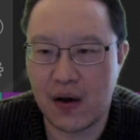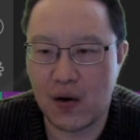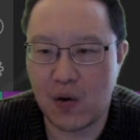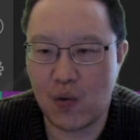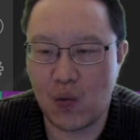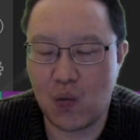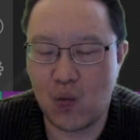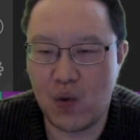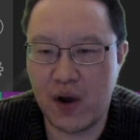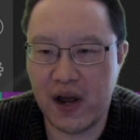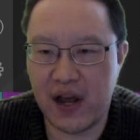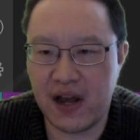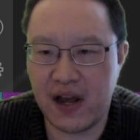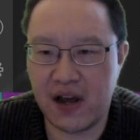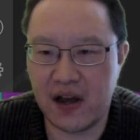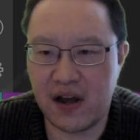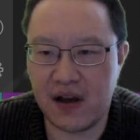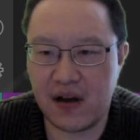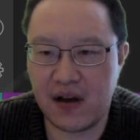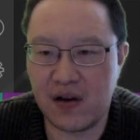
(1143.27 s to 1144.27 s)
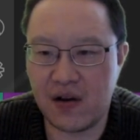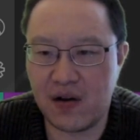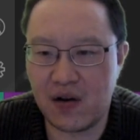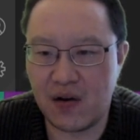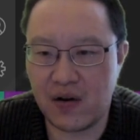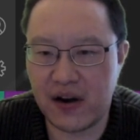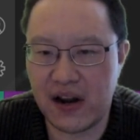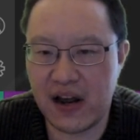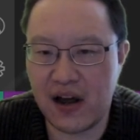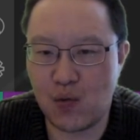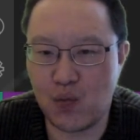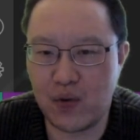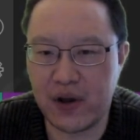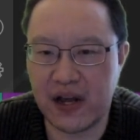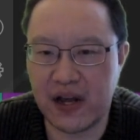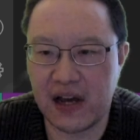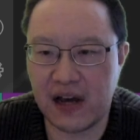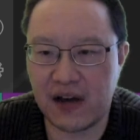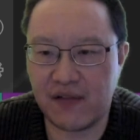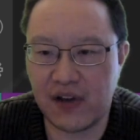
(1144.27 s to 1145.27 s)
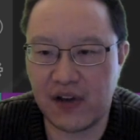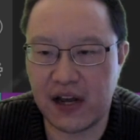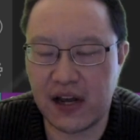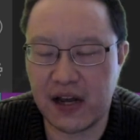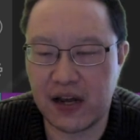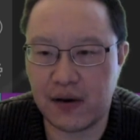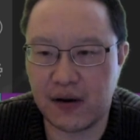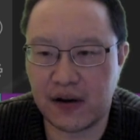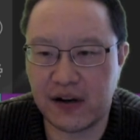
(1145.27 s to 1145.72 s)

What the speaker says: Where now we have a